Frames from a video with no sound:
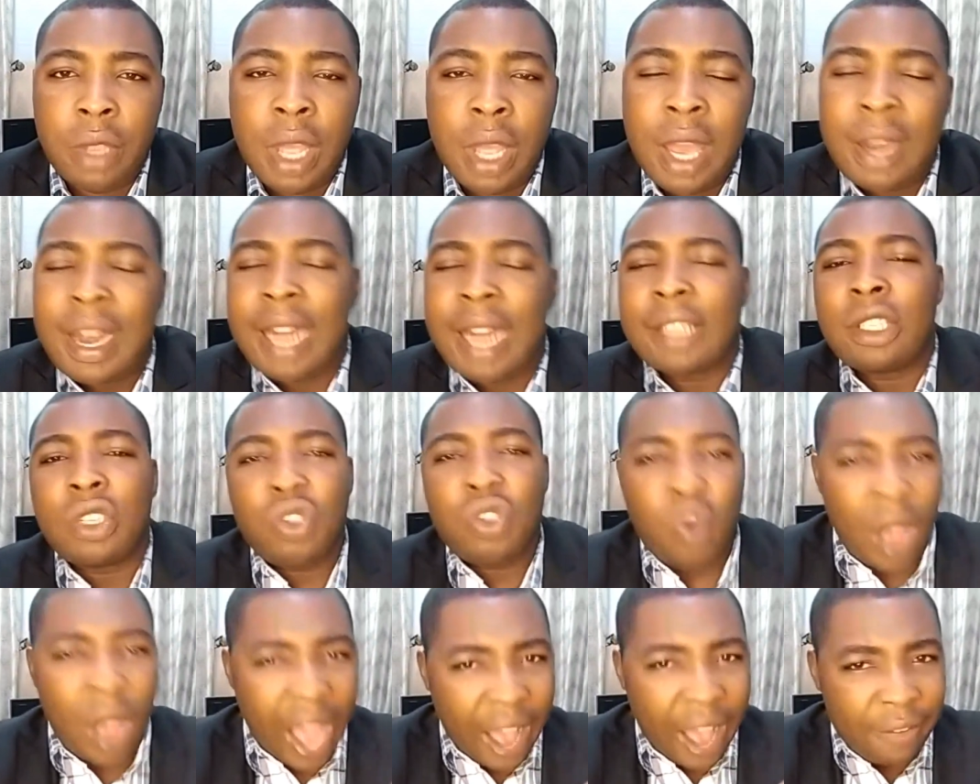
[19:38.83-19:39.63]
That
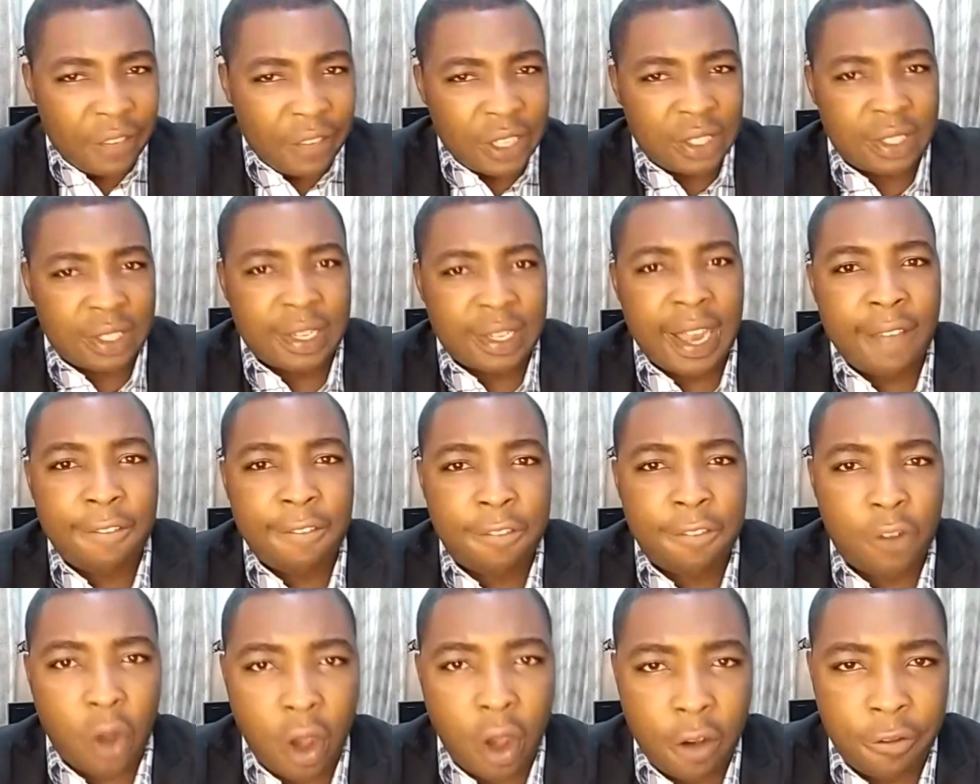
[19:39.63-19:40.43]
you have a
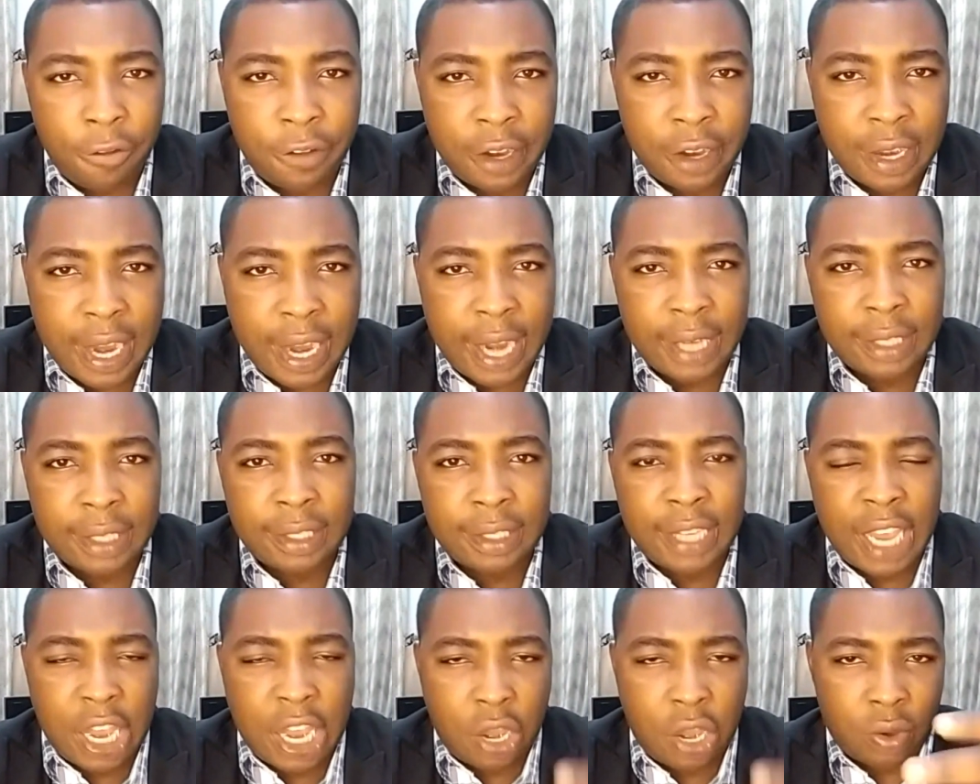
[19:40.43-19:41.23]
self-confidence
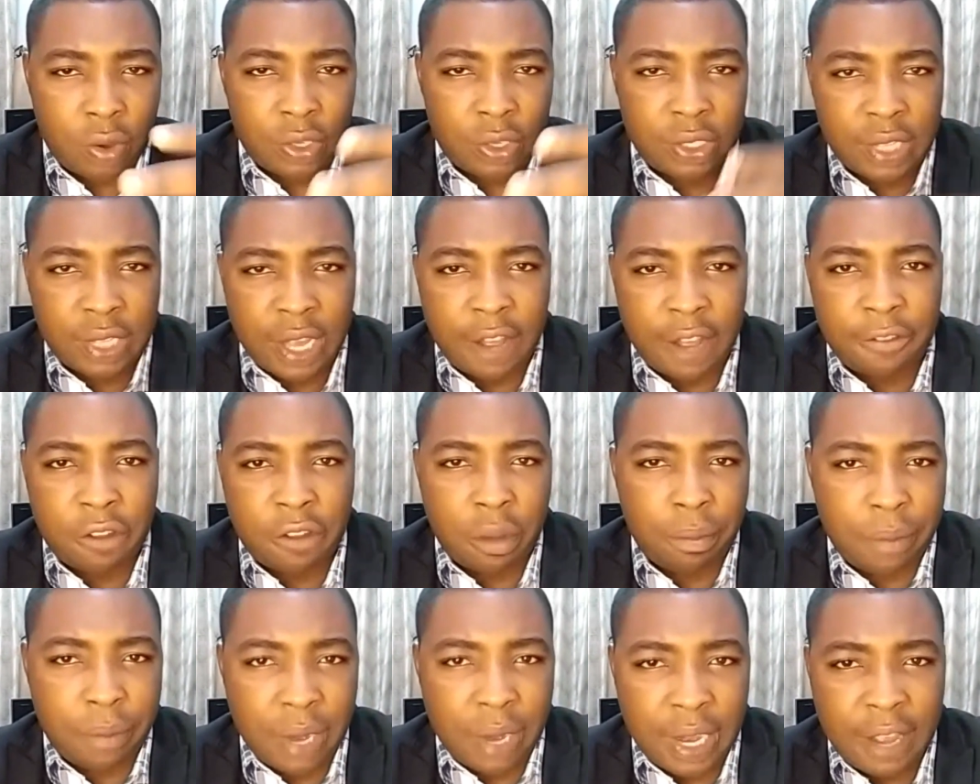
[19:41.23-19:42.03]
in yourself, you
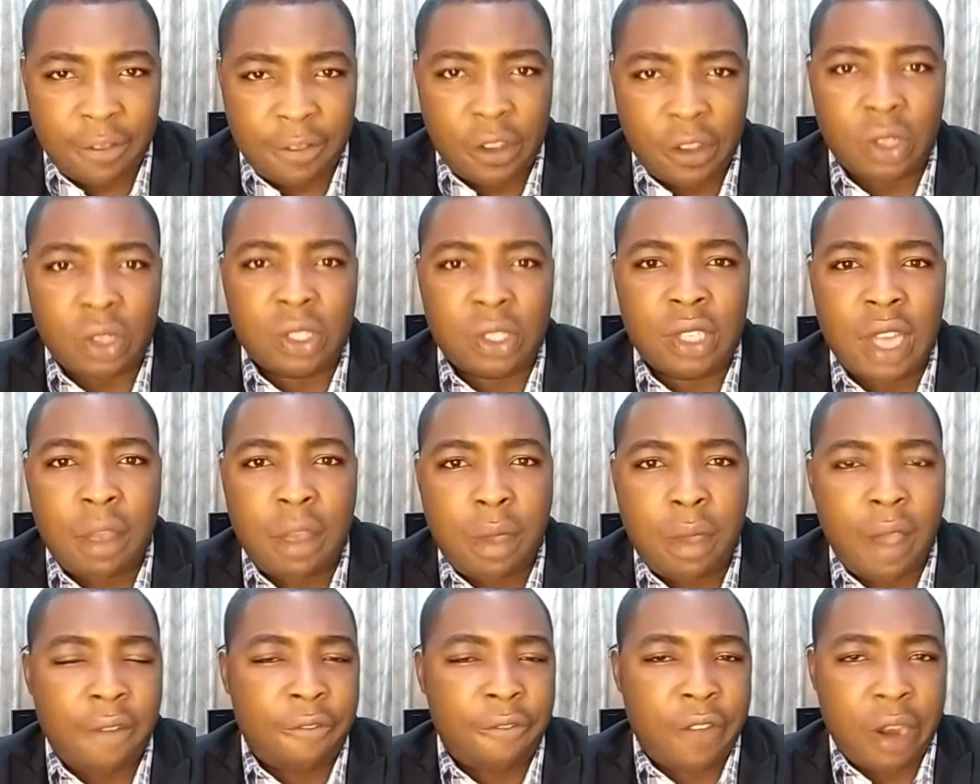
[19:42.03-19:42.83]
believe in yourself,
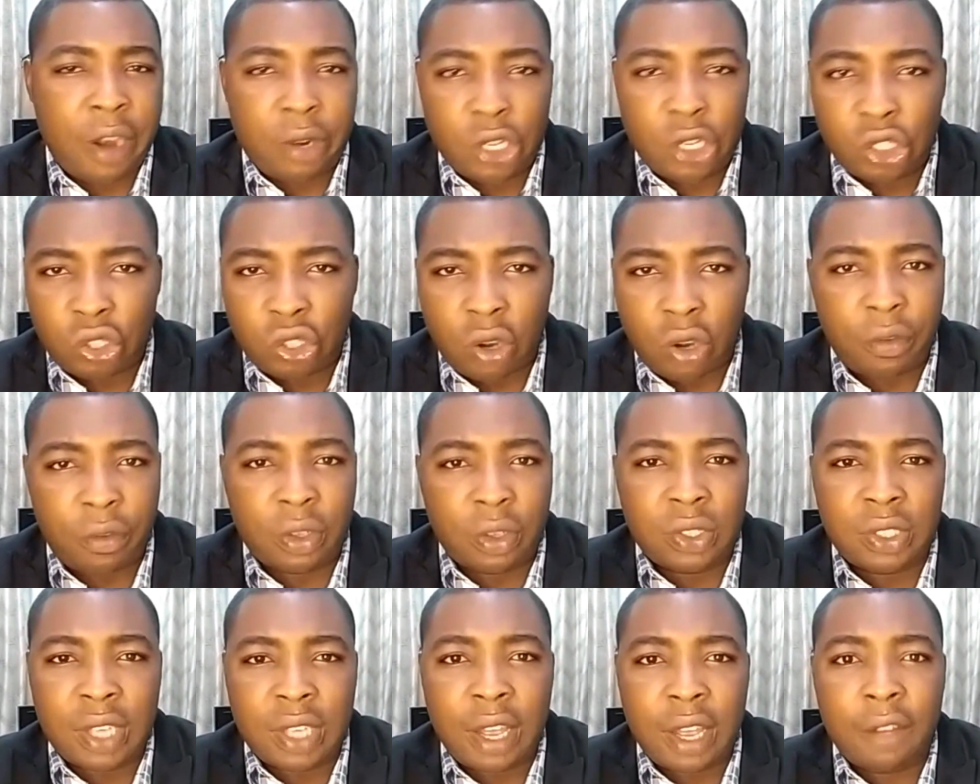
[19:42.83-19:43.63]
you are very sure of
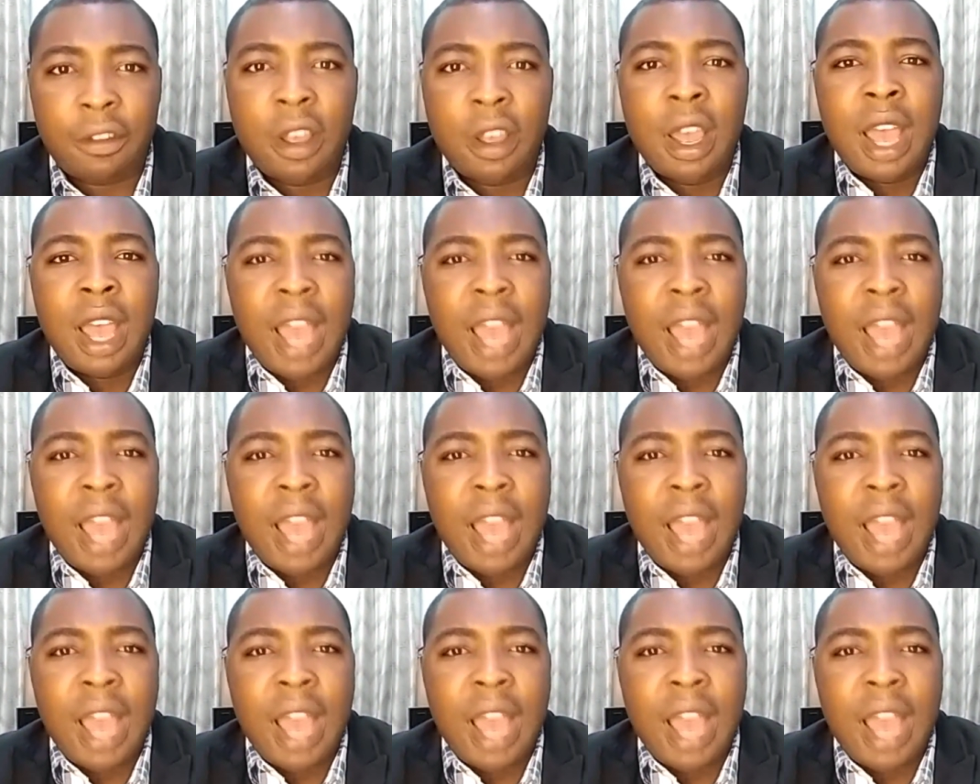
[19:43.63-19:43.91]
yourself,